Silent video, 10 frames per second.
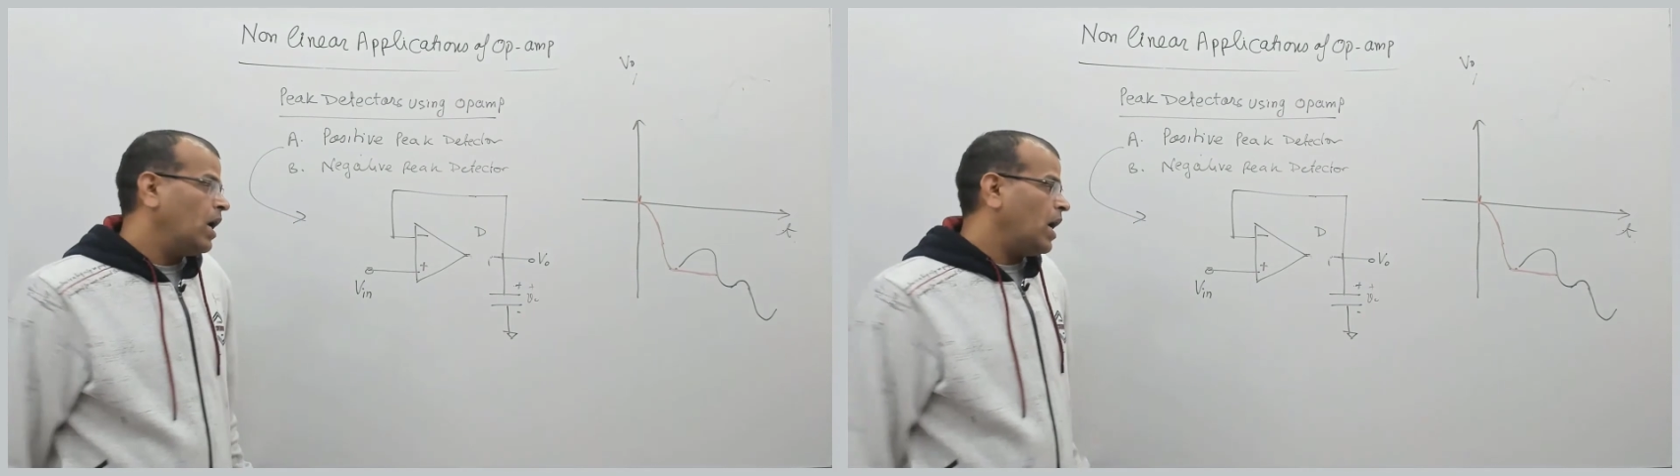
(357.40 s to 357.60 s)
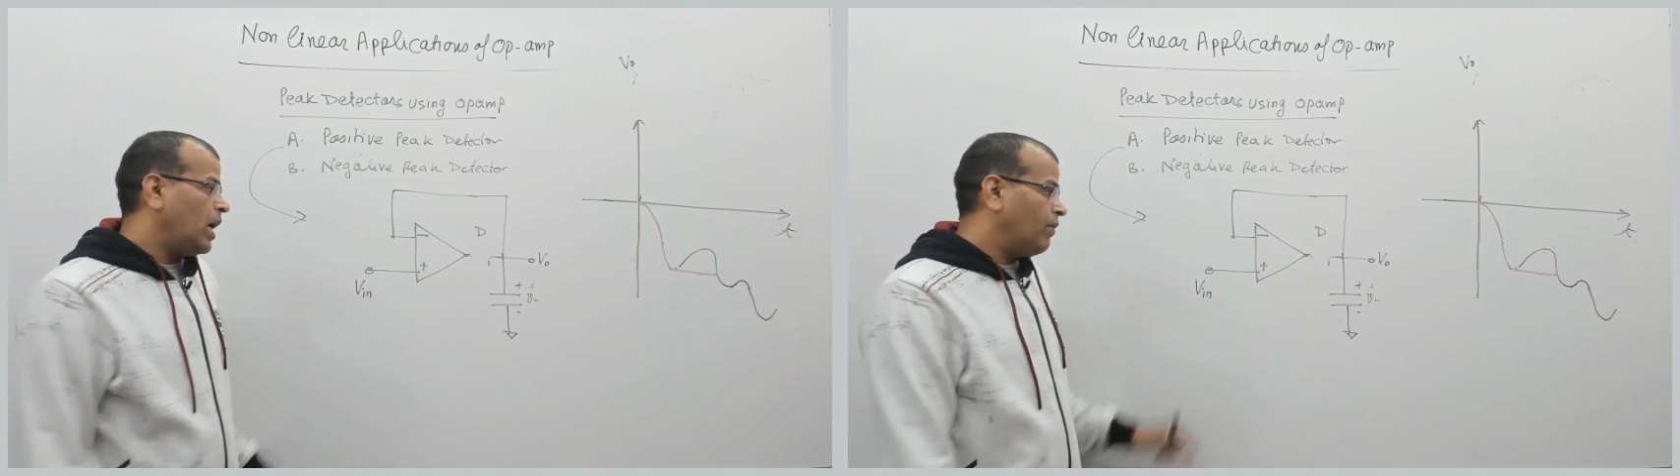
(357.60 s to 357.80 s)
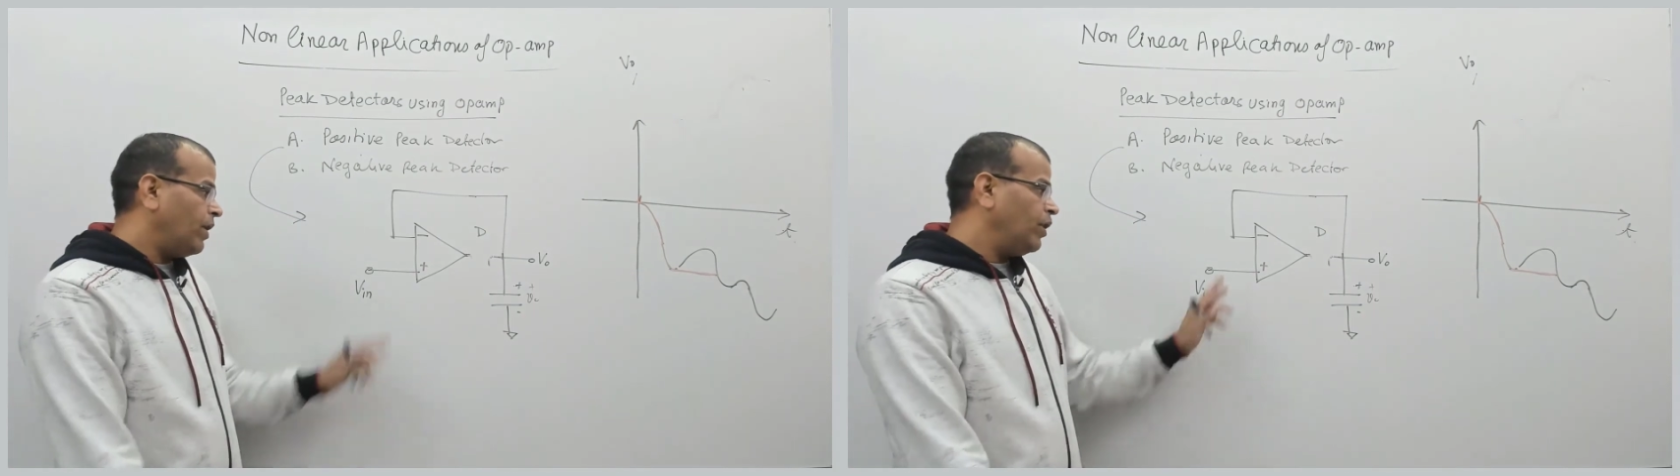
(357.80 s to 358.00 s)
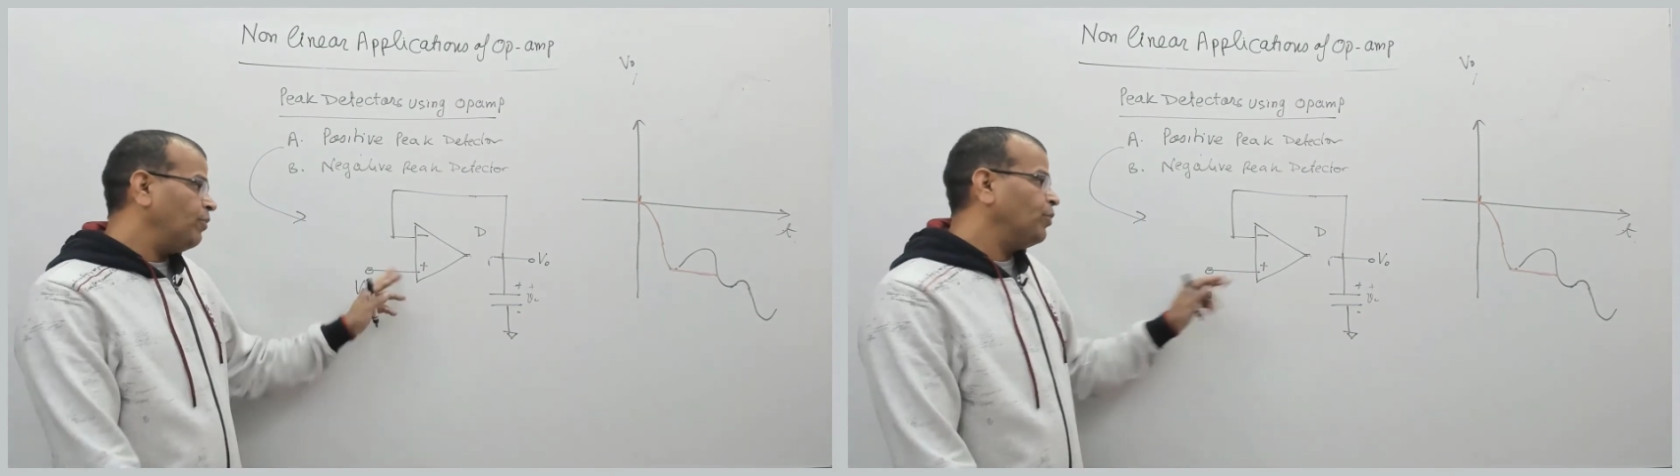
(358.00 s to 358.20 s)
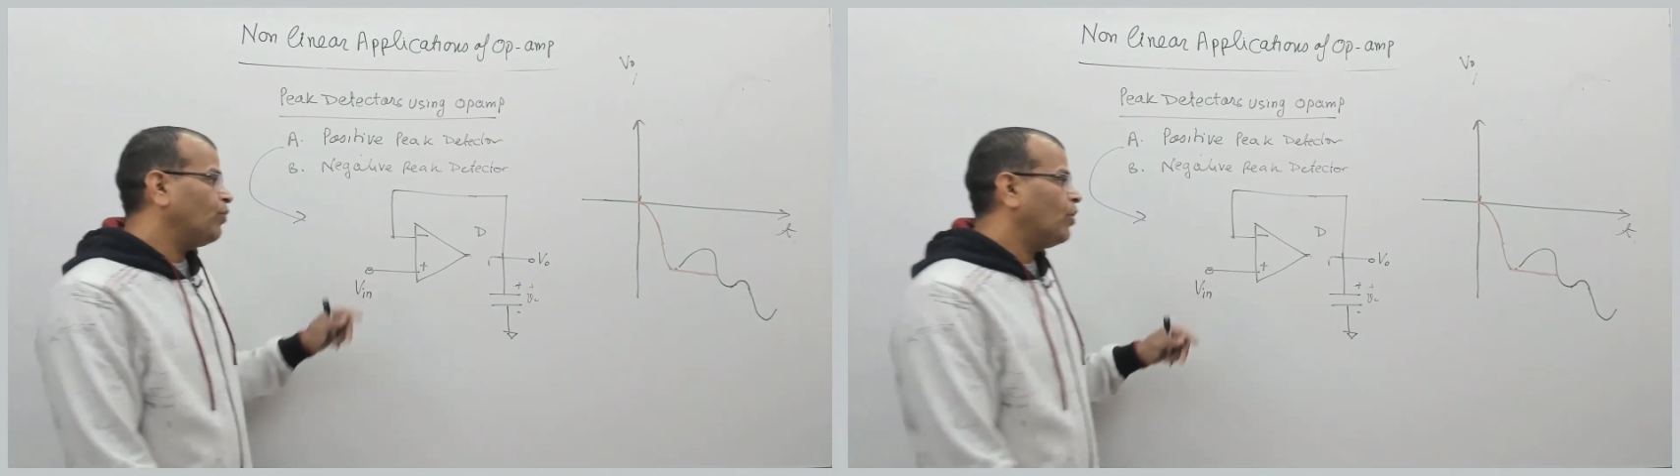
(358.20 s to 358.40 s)
And when
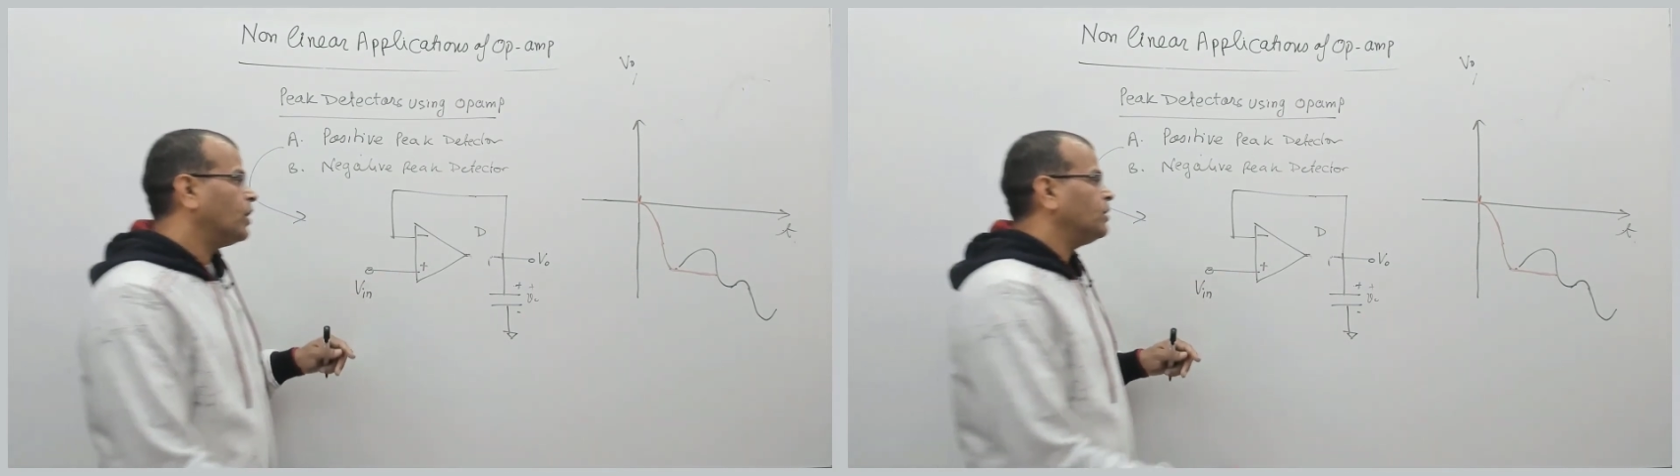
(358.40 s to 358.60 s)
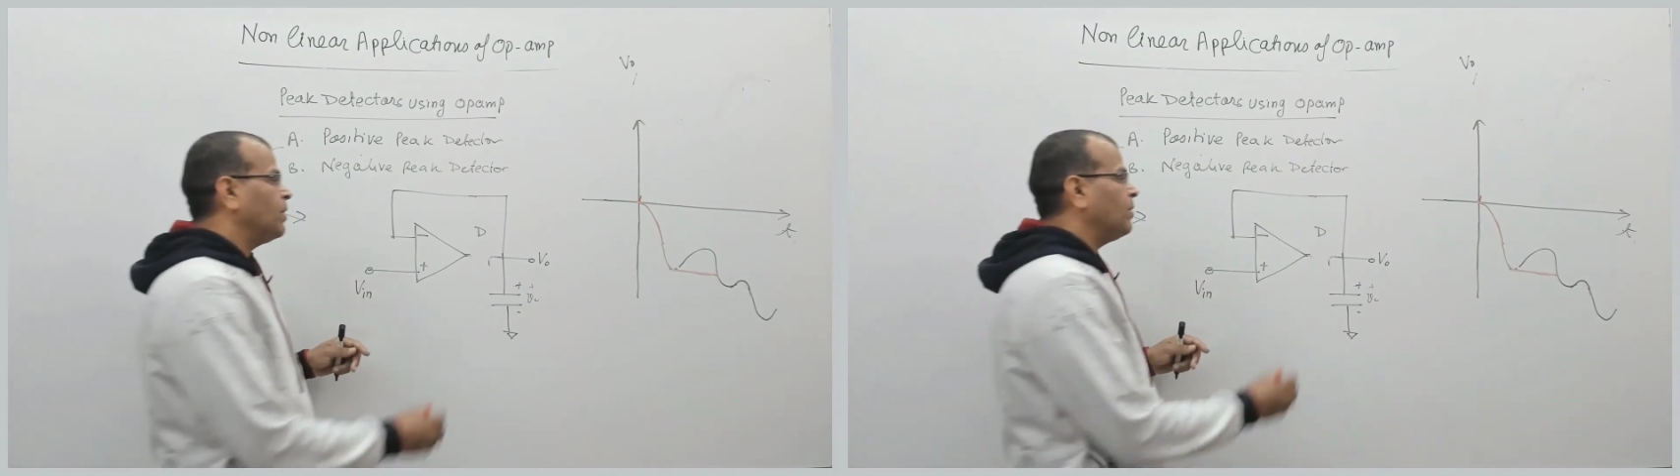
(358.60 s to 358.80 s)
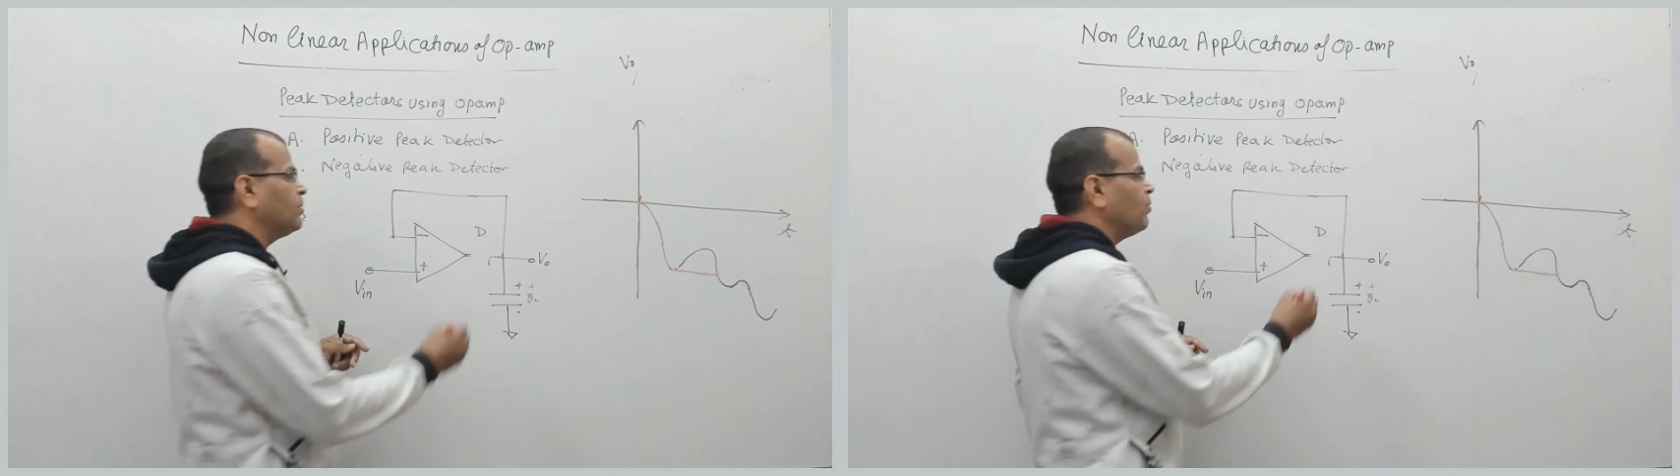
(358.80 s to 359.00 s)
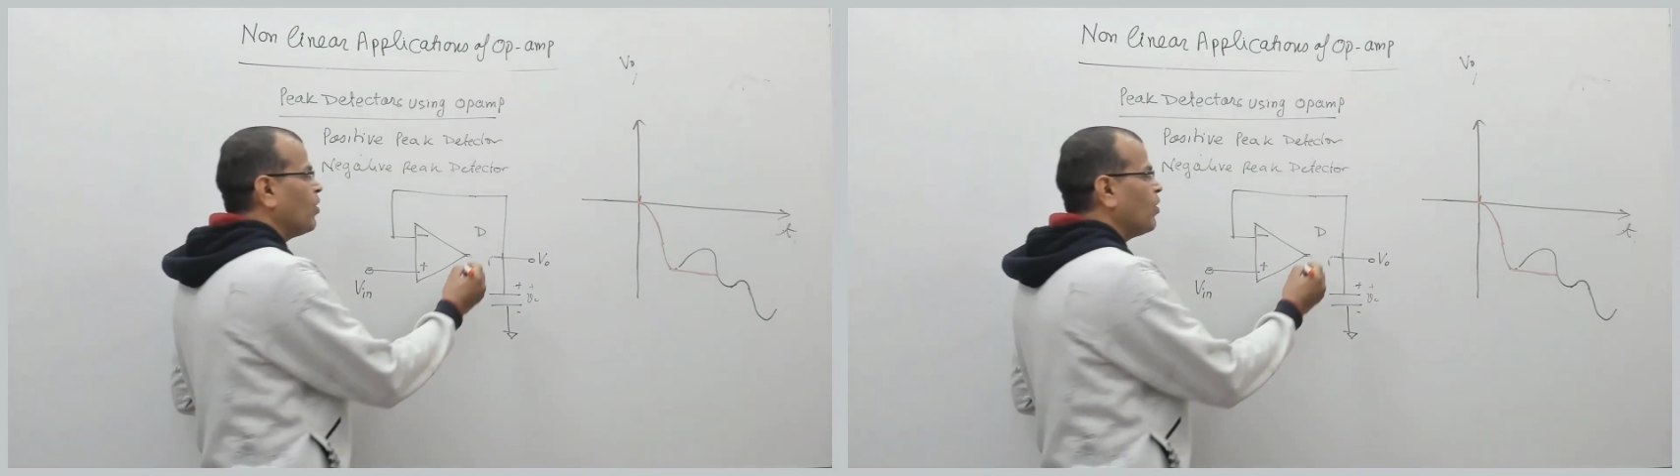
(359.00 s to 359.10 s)
input voltage becomes